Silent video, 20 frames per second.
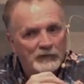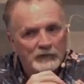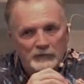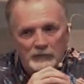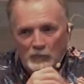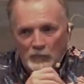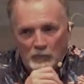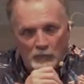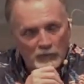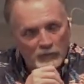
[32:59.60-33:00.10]

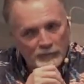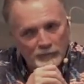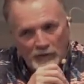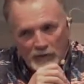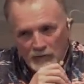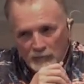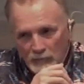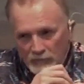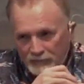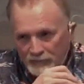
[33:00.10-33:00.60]
Don't worry
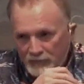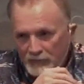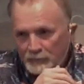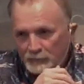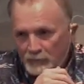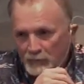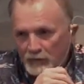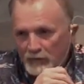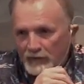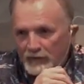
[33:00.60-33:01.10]
about what they're
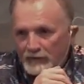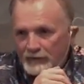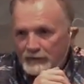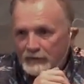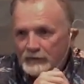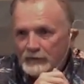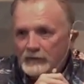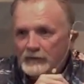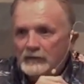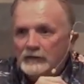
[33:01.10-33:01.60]
praying.
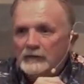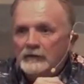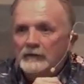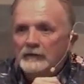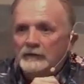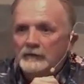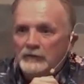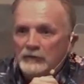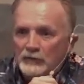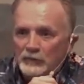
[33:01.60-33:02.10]

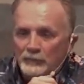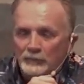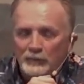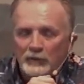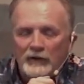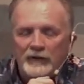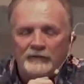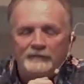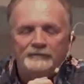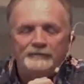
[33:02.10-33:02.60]
You
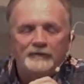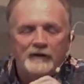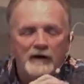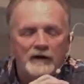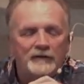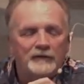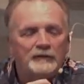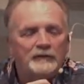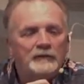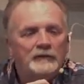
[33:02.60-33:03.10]
pray,
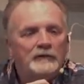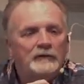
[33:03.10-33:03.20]
Father,